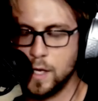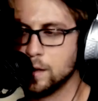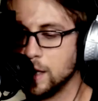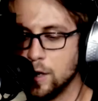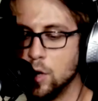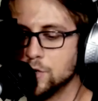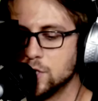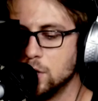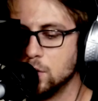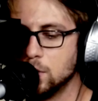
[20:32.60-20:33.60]
Yeah, and
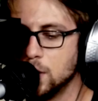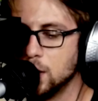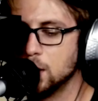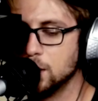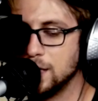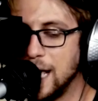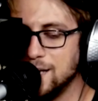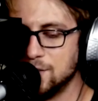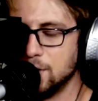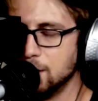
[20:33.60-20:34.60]
also
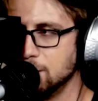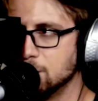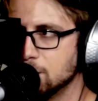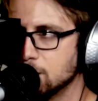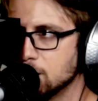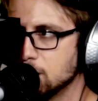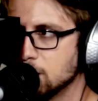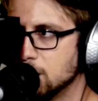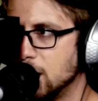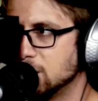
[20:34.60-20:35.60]
case studies
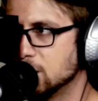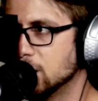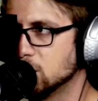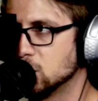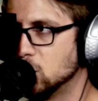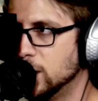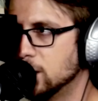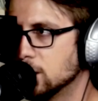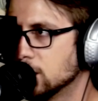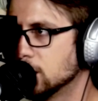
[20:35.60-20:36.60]
as
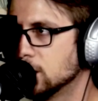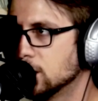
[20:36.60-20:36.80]
well.